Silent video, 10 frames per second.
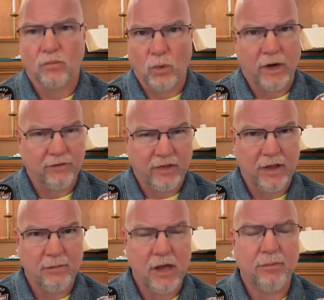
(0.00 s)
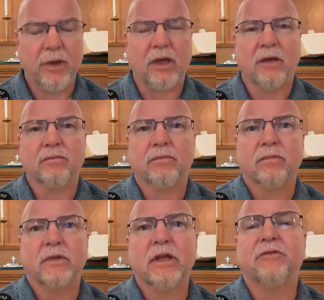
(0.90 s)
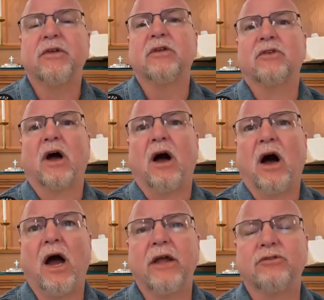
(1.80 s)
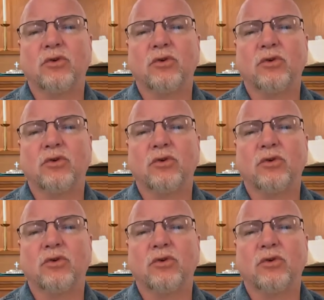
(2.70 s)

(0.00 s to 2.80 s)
whatever they may be. If it is a high